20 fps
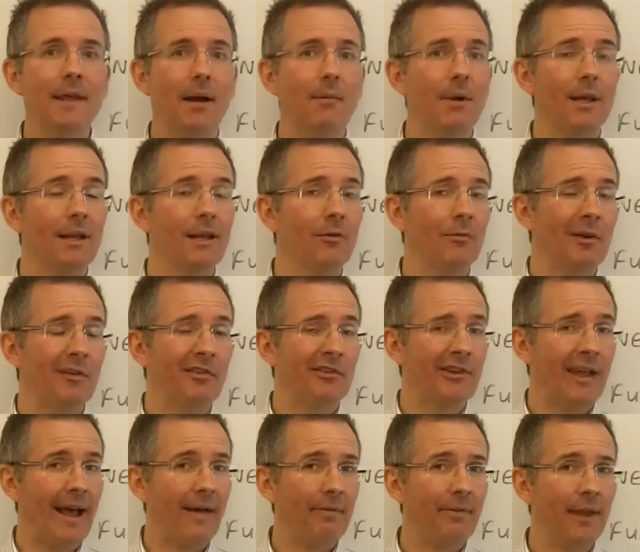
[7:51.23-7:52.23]
that'd be a little bit of a
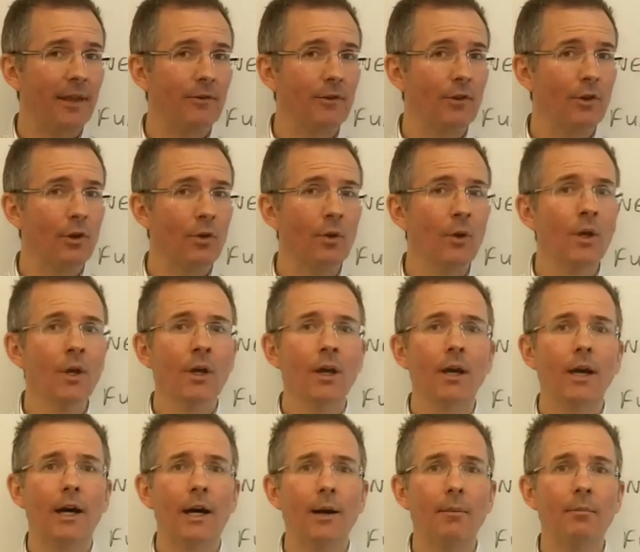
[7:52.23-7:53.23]
sad thing to do,
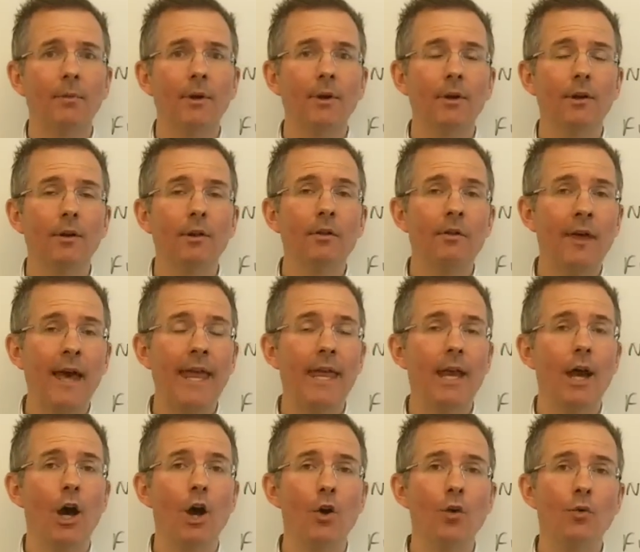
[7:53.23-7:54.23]

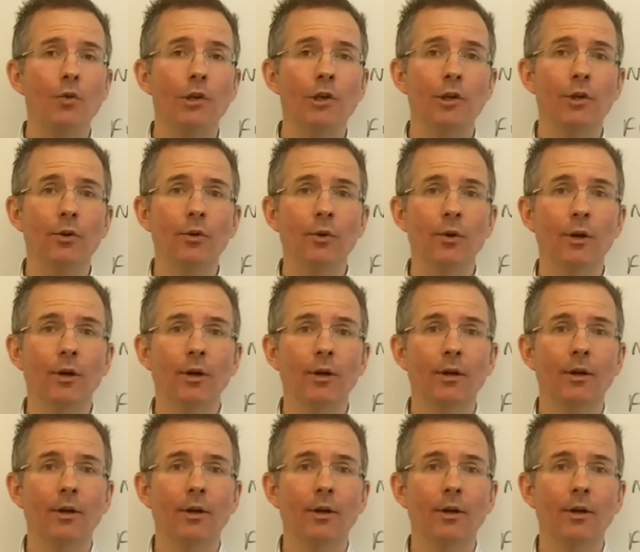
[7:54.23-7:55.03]
they owe you